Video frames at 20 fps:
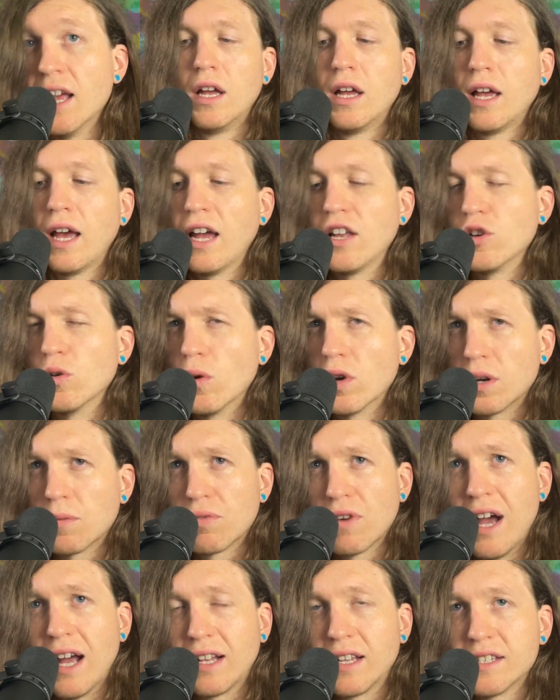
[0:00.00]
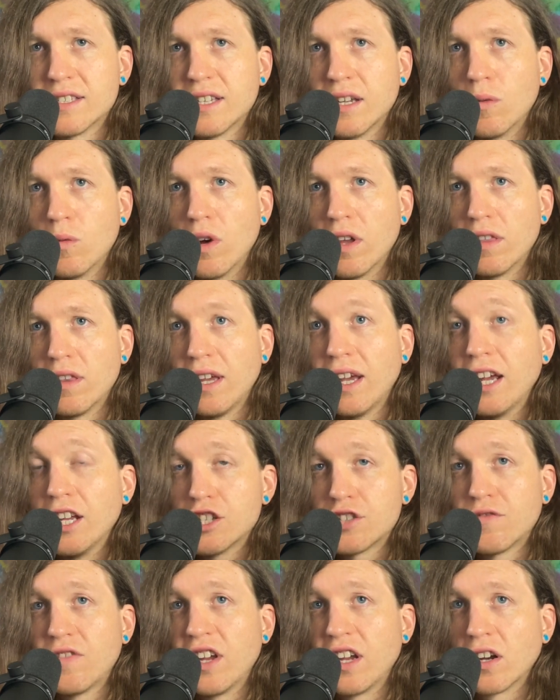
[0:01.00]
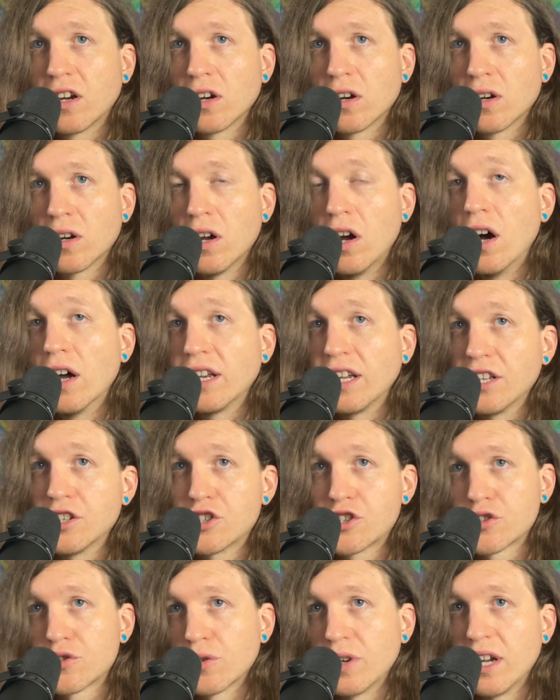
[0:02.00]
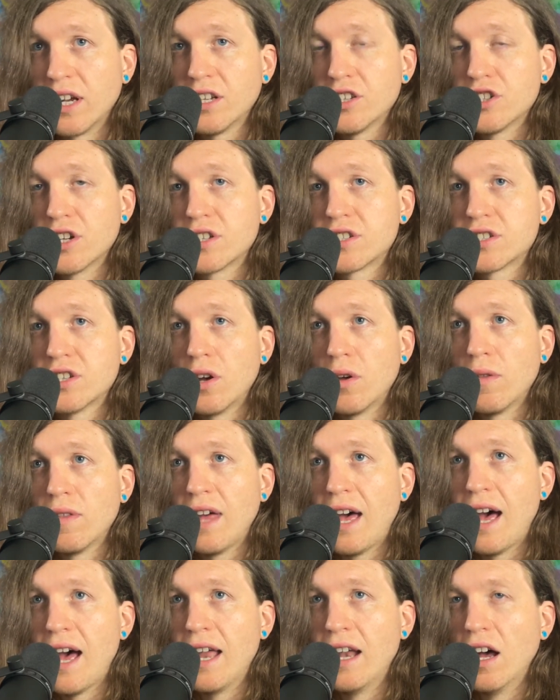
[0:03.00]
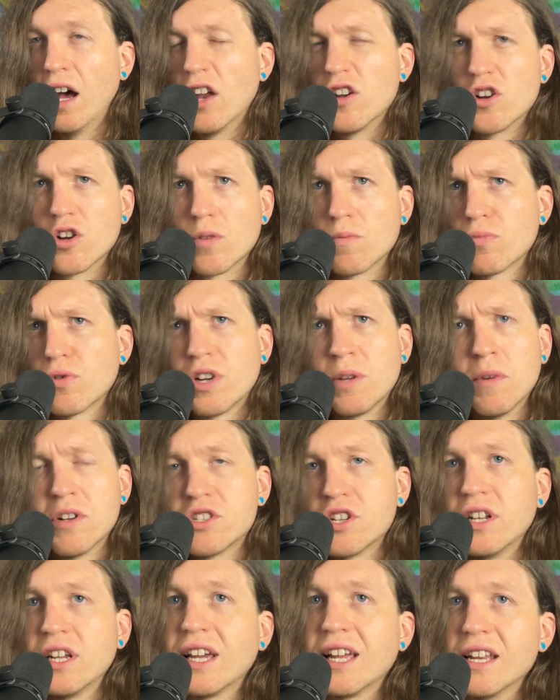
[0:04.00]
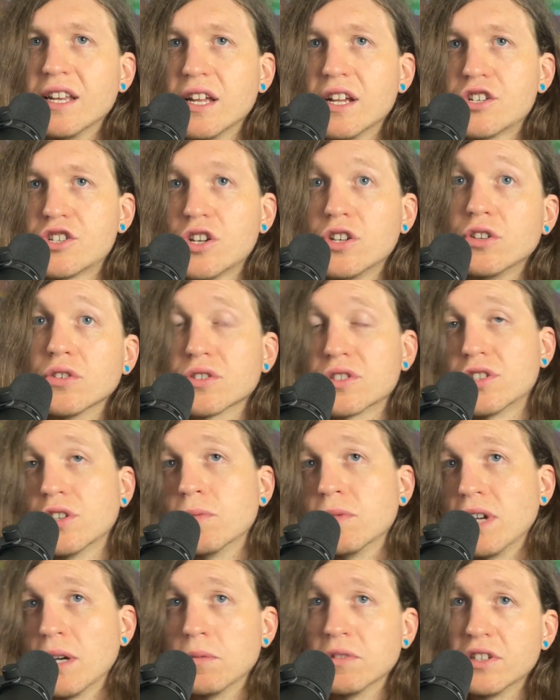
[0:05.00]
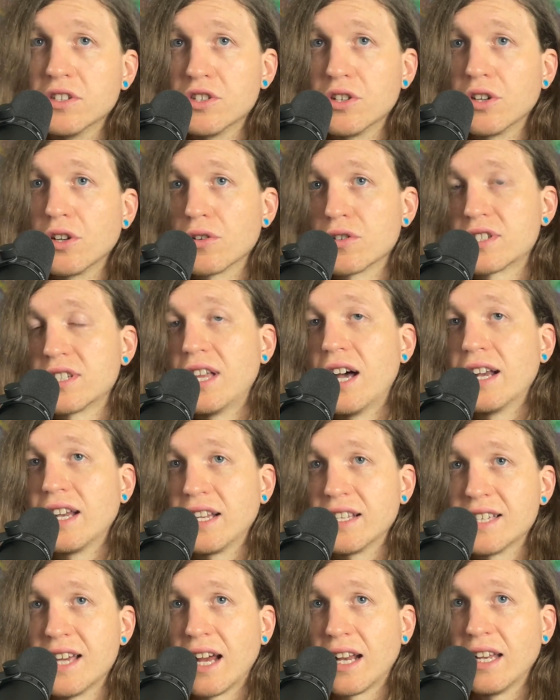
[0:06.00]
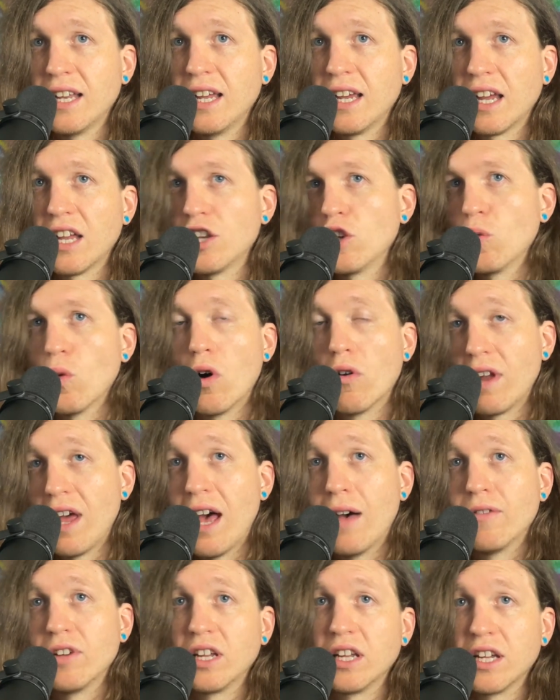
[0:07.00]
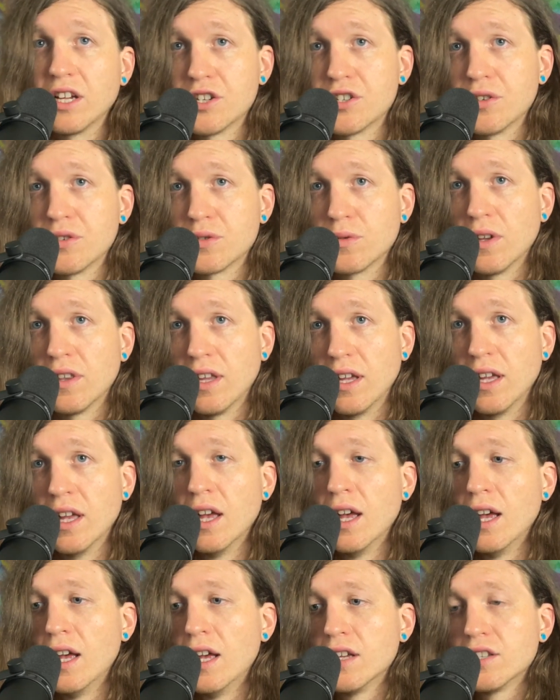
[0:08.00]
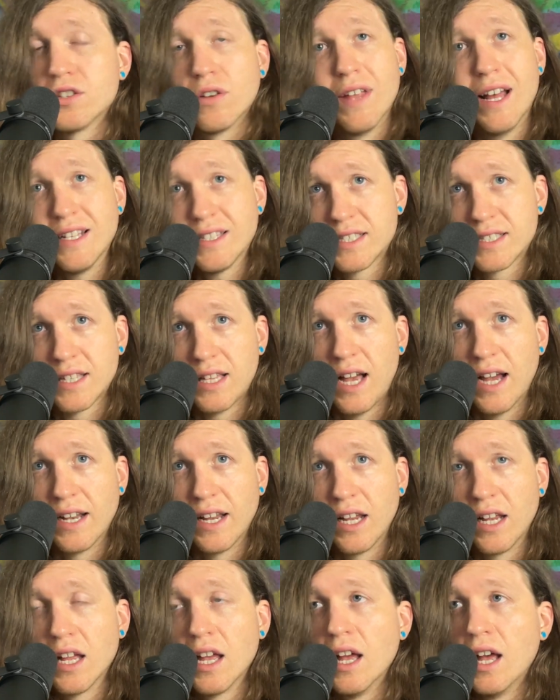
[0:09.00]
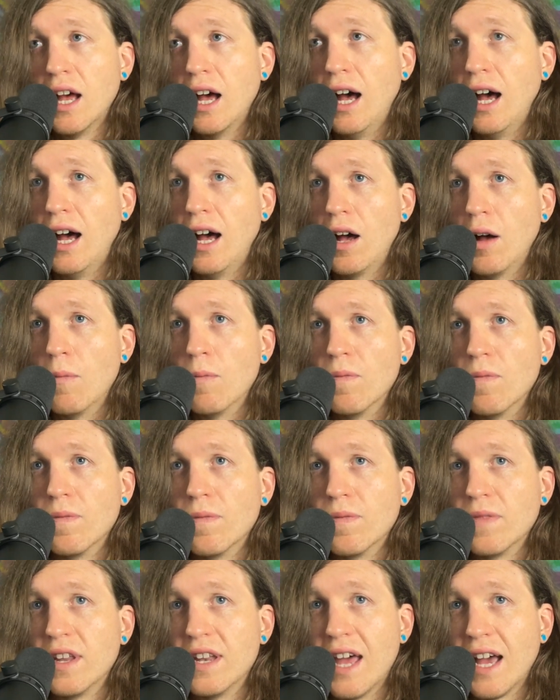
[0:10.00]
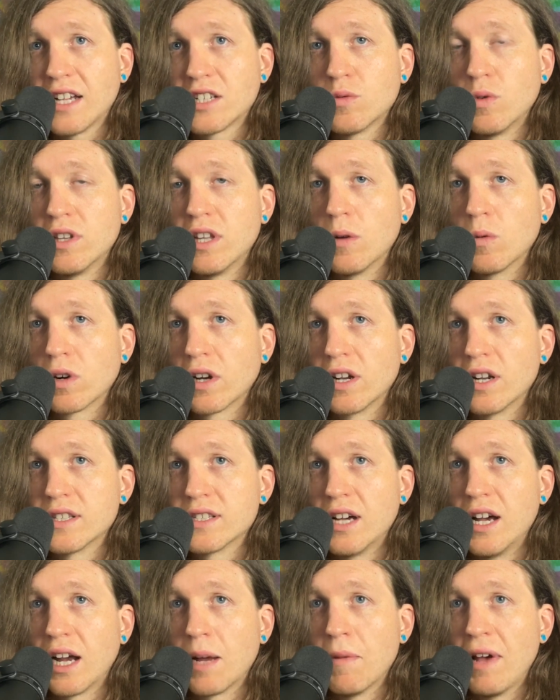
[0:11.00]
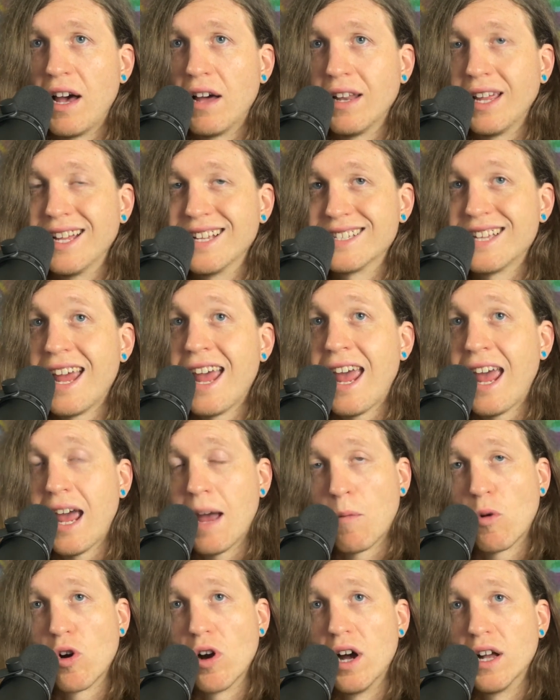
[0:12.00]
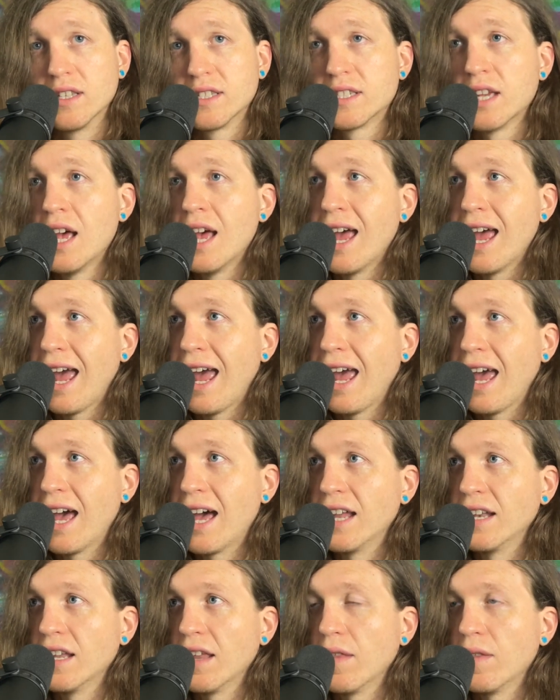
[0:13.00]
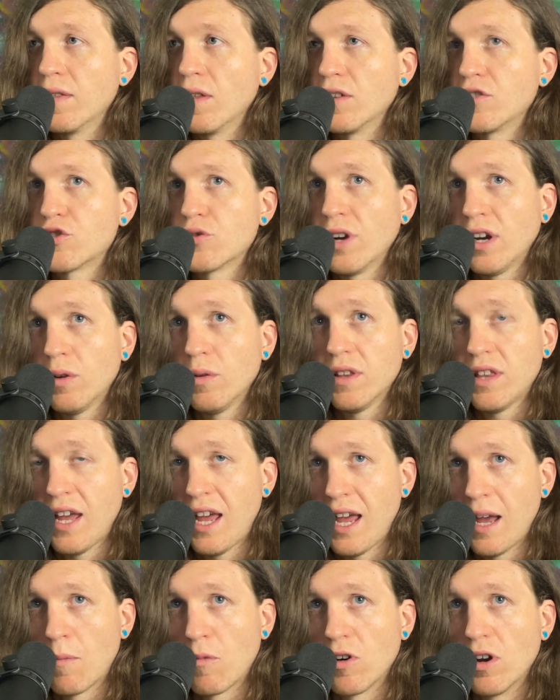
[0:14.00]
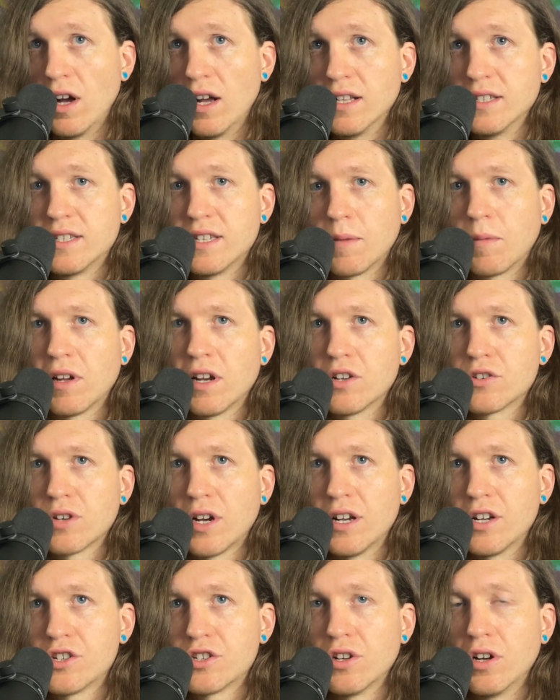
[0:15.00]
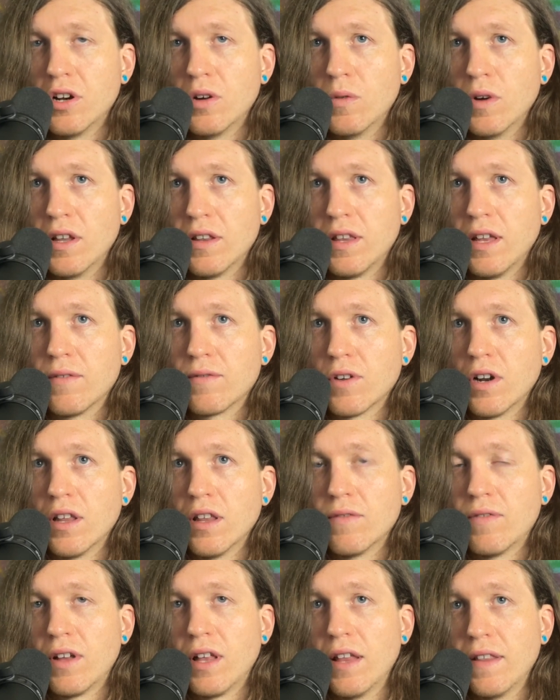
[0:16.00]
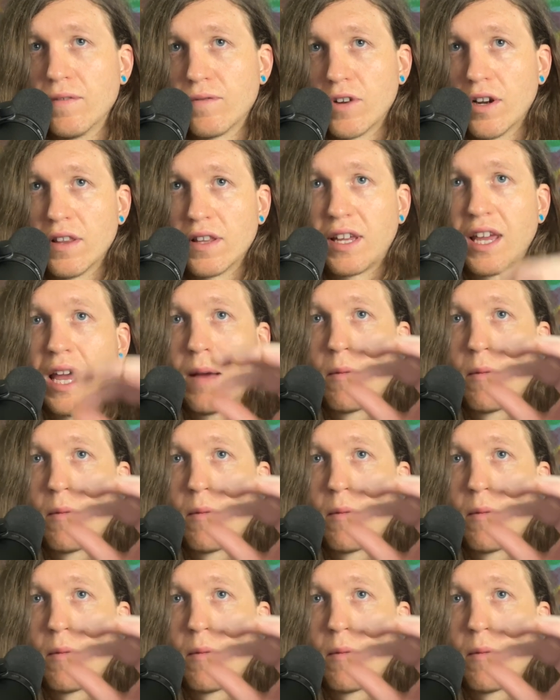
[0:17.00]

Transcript: And you'll want to practice it with each finger on each string just so that under pretty much any condition, you'll still be able to do your sliding technique and you won't have any issues with it. So that's sliding. The next one that we're going to talk about is hammer-ons. And the trick with hammer-ons, I'm going to try to show it in front of the camera